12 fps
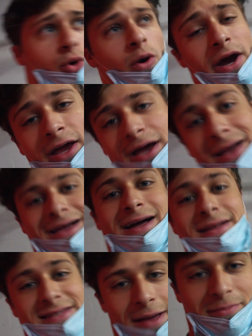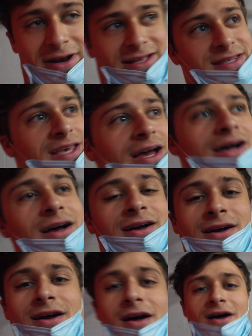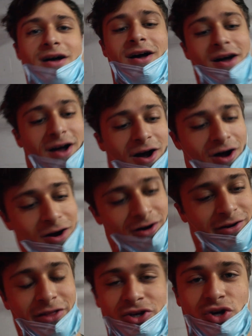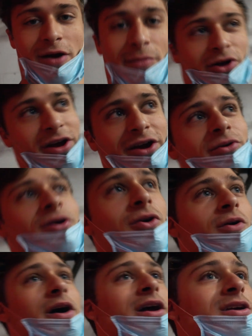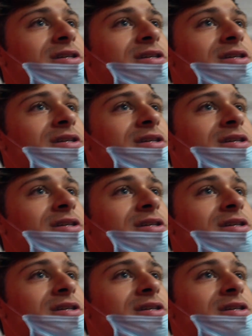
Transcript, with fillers: we're gonna do a quick 10 minutes on the treadmill here real quick.